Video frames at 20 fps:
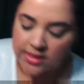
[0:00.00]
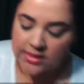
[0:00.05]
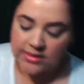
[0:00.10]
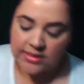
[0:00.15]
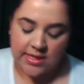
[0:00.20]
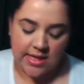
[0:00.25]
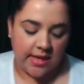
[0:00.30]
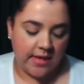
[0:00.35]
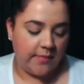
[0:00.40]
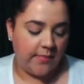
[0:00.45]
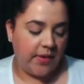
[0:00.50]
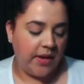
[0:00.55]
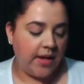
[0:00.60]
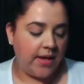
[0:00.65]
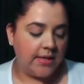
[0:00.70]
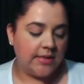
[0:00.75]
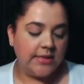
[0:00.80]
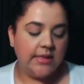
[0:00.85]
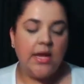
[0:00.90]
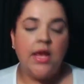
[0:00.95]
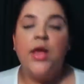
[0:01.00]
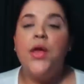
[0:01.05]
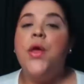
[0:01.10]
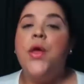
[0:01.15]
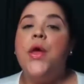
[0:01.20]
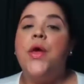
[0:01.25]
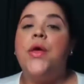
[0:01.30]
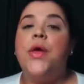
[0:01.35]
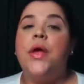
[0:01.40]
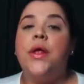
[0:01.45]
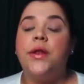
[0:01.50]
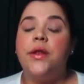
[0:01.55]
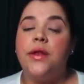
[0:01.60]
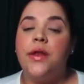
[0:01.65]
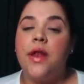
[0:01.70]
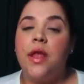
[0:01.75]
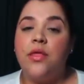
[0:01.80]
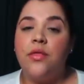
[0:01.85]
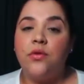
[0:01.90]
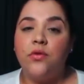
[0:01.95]
that in a minute.
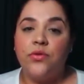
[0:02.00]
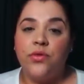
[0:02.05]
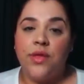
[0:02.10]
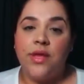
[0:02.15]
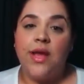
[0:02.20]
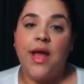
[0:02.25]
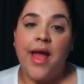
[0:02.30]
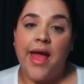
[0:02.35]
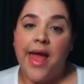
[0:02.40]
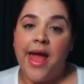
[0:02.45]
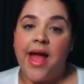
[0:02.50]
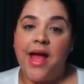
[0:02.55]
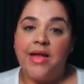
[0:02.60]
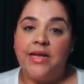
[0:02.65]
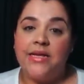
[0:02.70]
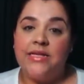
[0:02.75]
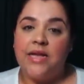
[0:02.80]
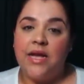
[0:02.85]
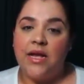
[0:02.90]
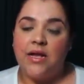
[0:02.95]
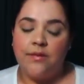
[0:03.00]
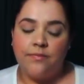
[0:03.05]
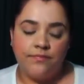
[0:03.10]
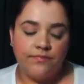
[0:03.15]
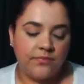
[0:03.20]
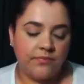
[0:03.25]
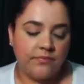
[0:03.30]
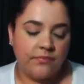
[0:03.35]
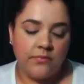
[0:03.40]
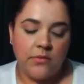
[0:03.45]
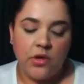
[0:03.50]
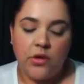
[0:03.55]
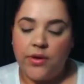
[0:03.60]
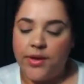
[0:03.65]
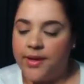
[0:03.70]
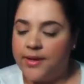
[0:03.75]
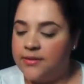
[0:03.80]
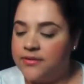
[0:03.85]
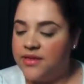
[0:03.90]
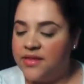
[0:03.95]
Another thing I add, okay,
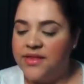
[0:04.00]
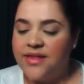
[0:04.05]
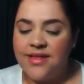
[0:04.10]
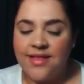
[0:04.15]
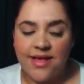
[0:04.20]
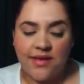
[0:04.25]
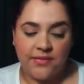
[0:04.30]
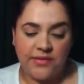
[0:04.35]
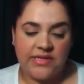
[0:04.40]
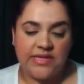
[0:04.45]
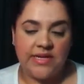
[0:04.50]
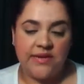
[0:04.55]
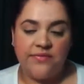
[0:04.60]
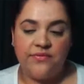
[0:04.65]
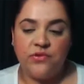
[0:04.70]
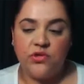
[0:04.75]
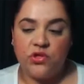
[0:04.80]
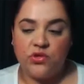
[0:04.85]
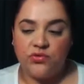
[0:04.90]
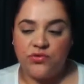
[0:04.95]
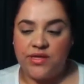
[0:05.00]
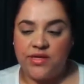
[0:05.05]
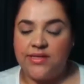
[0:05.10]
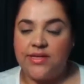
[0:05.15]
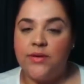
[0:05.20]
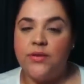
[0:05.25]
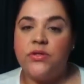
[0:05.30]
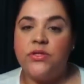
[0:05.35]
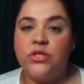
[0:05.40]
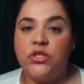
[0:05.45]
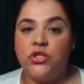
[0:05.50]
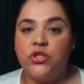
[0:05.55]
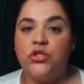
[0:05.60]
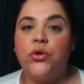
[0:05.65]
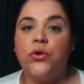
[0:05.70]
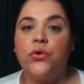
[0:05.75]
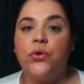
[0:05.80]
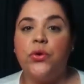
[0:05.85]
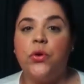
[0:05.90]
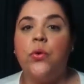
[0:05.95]
I think that was it for treats I was going to show
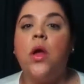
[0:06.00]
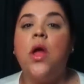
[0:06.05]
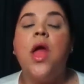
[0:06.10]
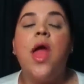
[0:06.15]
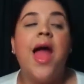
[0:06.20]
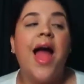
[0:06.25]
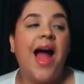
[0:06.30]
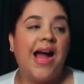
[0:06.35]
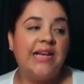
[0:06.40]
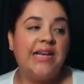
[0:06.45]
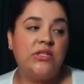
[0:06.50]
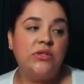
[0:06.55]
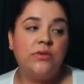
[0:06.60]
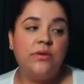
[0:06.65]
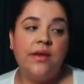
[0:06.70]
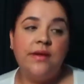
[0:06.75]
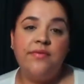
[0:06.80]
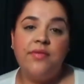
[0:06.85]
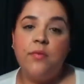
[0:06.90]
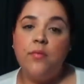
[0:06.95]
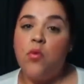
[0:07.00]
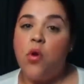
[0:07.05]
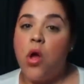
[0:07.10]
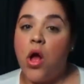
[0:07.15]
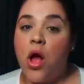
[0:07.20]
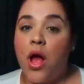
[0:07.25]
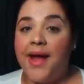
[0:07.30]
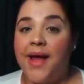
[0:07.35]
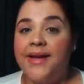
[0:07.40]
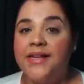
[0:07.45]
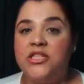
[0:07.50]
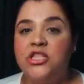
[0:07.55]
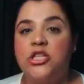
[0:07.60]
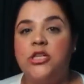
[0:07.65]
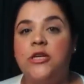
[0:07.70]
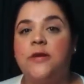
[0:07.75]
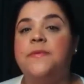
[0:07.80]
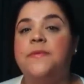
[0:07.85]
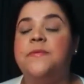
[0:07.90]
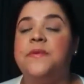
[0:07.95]
you. I do give them rawhide
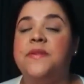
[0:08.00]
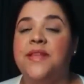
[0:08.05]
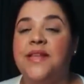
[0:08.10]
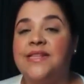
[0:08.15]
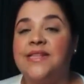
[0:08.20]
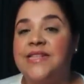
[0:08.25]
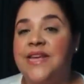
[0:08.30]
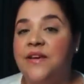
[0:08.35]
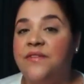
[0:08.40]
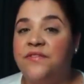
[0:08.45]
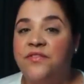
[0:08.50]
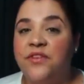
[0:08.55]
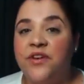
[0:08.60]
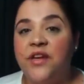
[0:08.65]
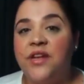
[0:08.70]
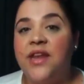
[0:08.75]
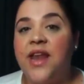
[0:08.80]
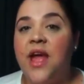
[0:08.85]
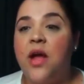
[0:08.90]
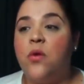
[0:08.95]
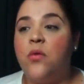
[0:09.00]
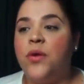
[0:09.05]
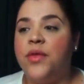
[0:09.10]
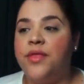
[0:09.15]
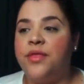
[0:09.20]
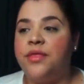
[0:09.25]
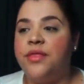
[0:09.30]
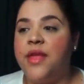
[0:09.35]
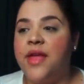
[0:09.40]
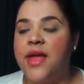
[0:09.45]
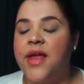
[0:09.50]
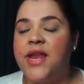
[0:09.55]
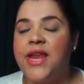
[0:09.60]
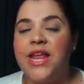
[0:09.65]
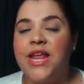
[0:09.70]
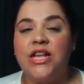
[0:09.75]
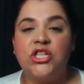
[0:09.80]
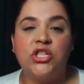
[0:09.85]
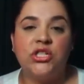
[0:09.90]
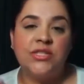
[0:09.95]
chips, but that's every now and then.
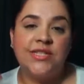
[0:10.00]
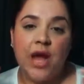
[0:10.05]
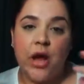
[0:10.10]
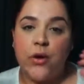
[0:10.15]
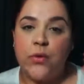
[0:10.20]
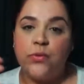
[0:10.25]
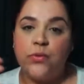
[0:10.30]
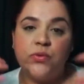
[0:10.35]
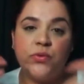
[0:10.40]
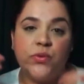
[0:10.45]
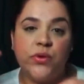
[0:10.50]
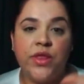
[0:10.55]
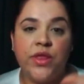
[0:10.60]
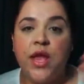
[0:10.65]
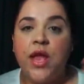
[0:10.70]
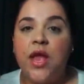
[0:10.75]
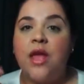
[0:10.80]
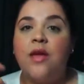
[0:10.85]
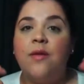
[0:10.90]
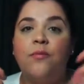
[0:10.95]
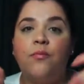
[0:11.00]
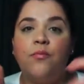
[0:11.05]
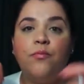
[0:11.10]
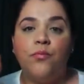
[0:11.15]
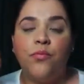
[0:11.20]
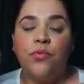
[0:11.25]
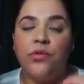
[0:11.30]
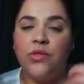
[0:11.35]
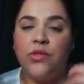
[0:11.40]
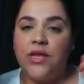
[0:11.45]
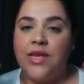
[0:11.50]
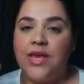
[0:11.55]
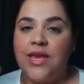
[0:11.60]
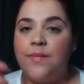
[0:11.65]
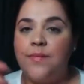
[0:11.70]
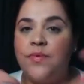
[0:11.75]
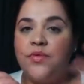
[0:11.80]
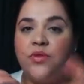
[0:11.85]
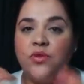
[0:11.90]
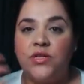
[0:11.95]
It just helps with
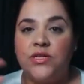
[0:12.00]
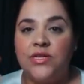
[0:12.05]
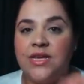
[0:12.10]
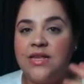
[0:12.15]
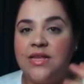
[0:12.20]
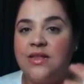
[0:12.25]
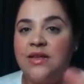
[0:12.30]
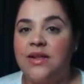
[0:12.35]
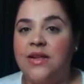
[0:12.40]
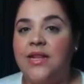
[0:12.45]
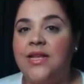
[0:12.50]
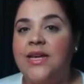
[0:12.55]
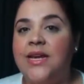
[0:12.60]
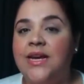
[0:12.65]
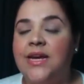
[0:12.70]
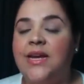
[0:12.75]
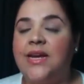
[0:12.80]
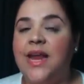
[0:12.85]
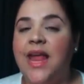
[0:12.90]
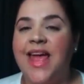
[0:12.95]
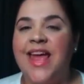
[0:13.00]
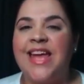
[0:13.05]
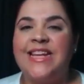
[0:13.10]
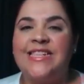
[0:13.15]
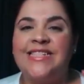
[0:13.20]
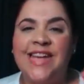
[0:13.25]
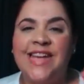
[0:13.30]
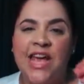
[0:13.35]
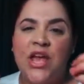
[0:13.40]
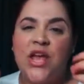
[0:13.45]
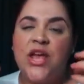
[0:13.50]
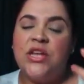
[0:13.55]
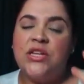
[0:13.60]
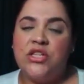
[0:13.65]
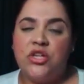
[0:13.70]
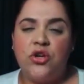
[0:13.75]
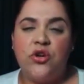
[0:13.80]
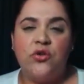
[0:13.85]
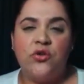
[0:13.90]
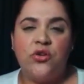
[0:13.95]
keeping their teeth clean, and
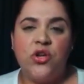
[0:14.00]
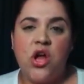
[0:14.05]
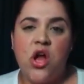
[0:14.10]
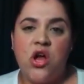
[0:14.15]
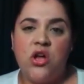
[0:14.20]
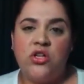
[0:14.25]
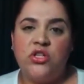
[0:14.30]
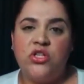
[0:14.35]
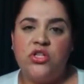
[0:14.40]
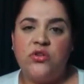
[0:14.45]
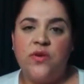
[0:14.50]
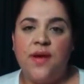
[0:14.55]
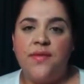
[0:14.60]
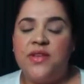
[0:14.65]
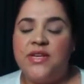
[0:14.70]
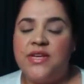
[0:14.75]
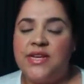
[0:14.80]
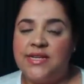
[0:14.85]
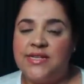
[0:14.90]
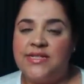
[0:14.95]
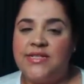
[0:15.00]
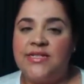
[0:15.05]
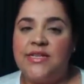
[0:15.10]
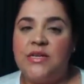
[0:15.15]
dogs do have the tendency